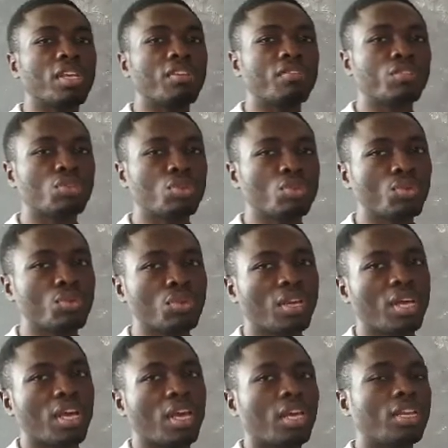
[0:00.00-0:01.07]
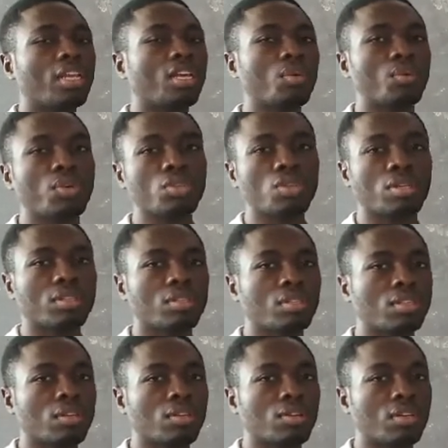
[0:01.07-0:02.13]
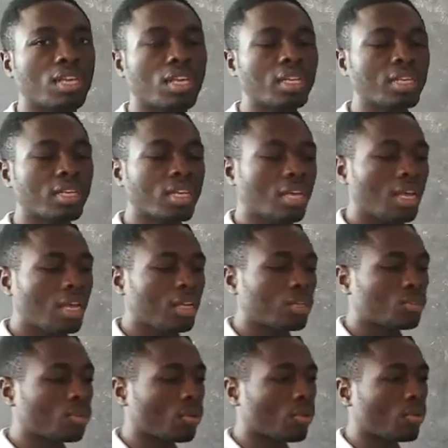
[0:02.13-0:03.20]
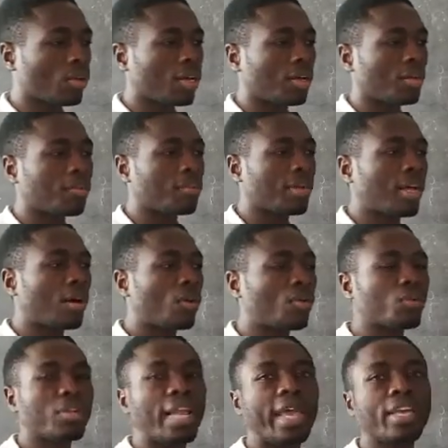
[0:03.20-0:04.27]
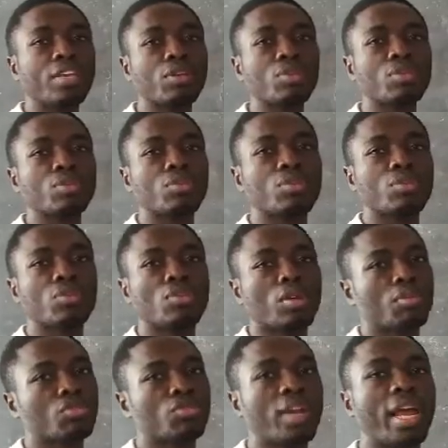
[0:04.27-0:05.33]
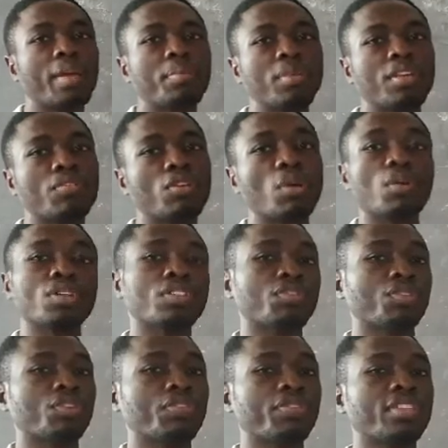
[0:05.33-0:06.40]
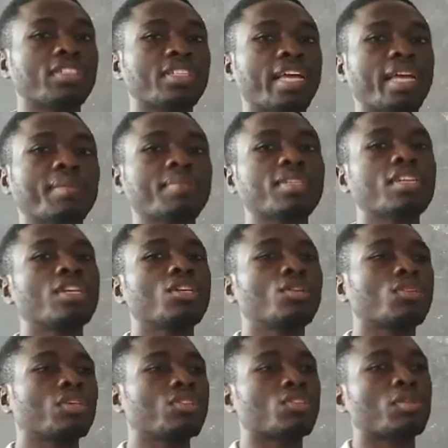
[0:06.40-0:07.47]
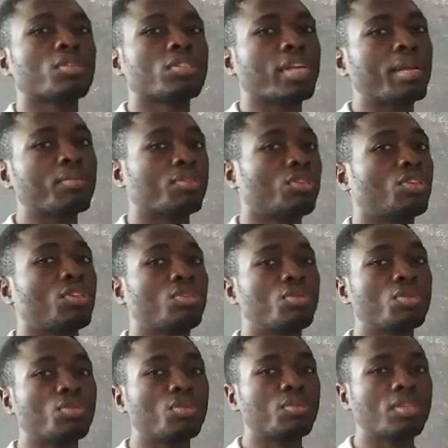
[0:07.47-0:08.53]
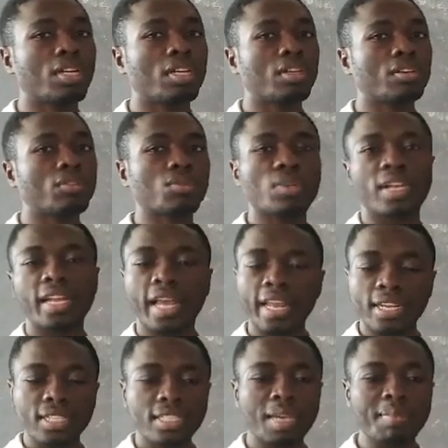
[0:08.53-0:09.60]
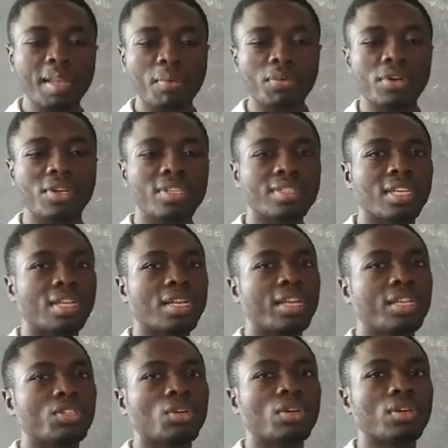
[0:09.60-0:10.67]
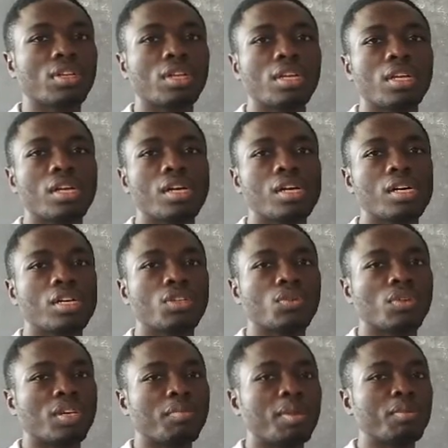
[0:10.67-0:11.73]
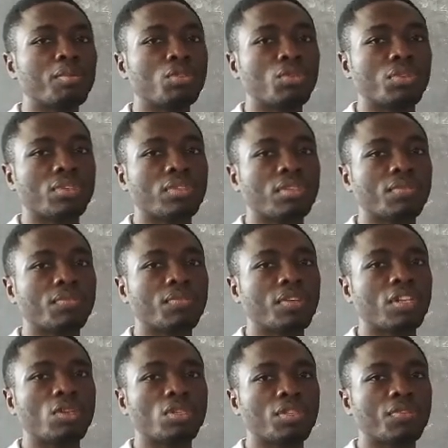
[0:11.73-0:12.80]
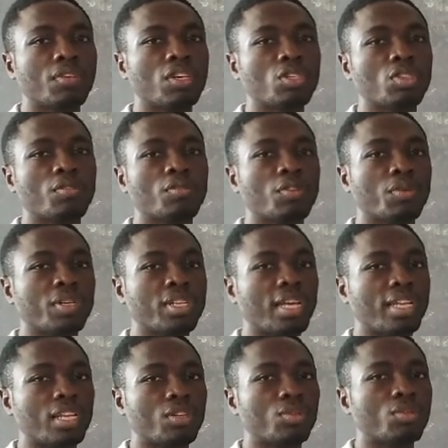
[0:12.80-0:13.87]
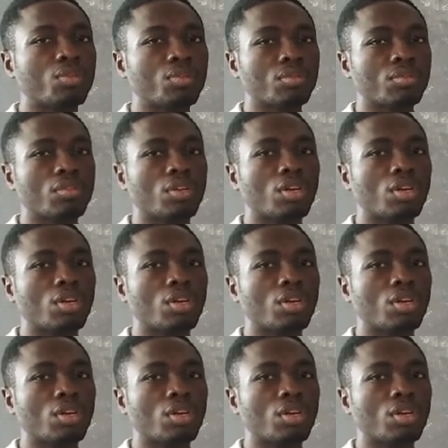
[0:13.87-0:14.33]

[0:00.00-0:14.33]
given to you in the equation. Okay, so I would like you to subscribe. If you're watching for your first time, you can subscribe to your YouTube channel so that anytime that we release any lecture, you can be able to receive a notification for it, and then you